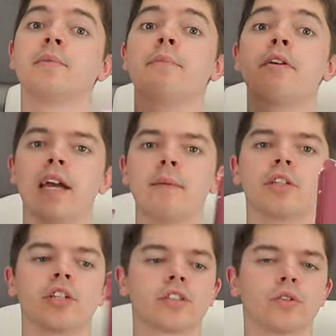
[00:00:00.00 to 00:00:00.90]
mirror
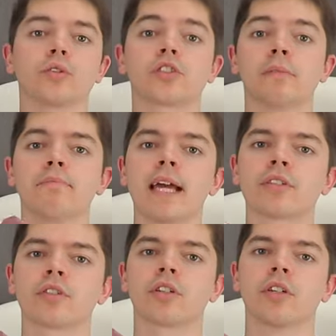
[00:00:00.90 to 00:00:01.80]
images or
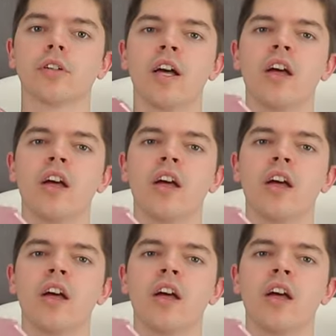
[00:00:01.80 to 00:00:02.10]
symmetrical,